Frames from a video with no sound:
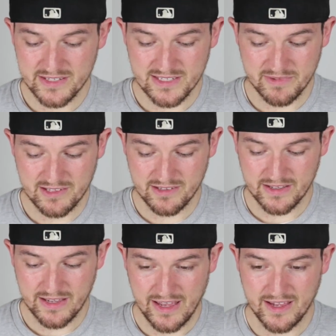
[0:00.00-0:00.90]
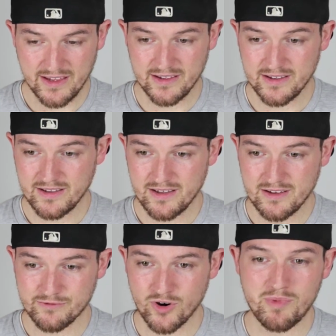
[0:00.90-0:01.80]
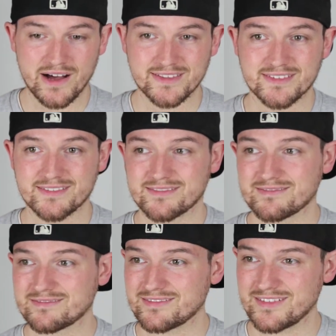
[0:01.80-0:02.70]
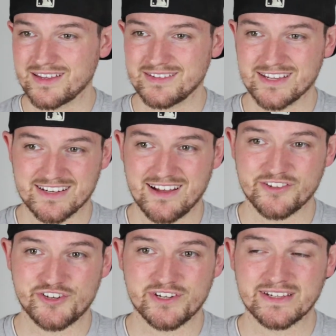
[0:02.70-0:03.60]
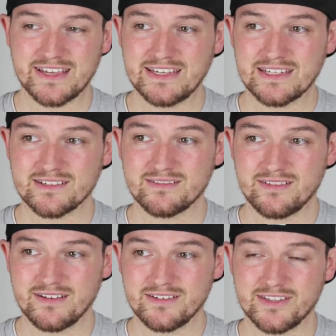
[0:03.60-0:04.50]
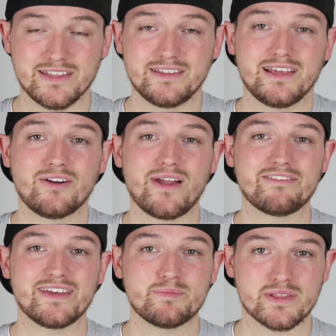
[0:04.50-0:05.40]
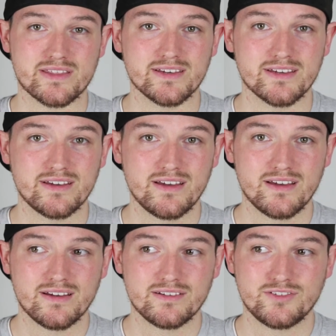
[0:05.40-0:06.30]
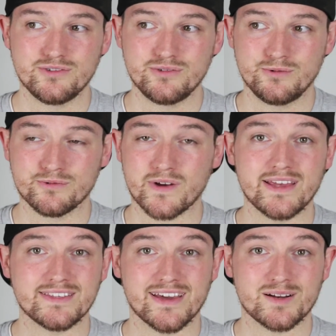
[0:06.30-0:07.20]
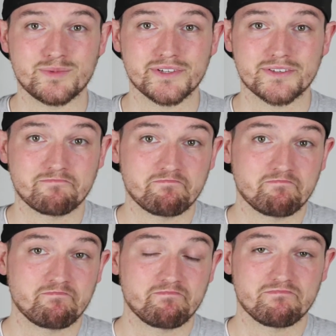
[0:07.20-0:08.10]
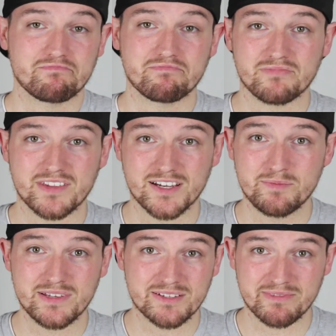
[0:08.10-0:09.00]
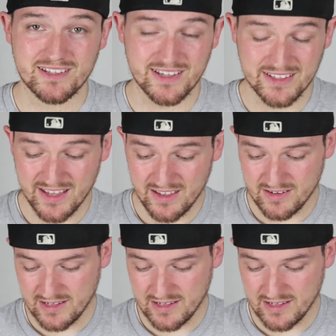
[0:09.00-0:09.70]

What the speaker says: something like, hey, robots and technology they don't have the empathy to raise animals. It could be something like that.